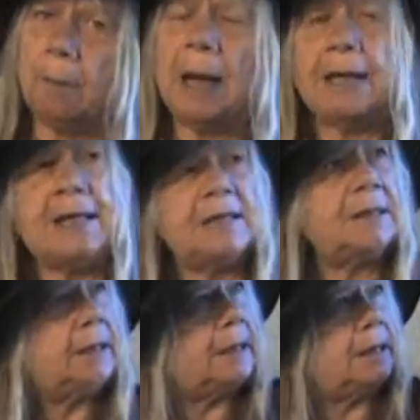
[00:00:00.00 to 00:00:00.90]
my
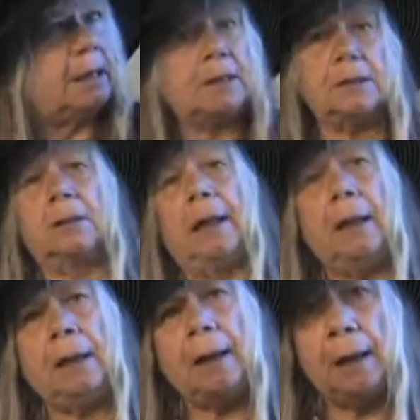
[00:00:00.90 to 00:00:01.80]
destiny is
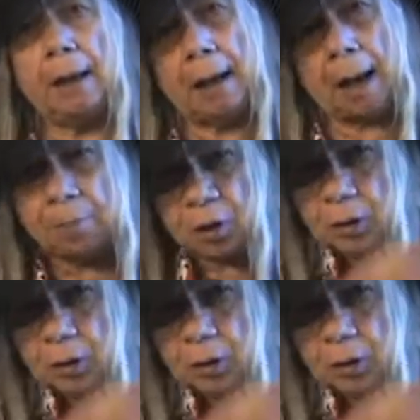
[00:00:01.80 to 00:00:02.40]
in an up the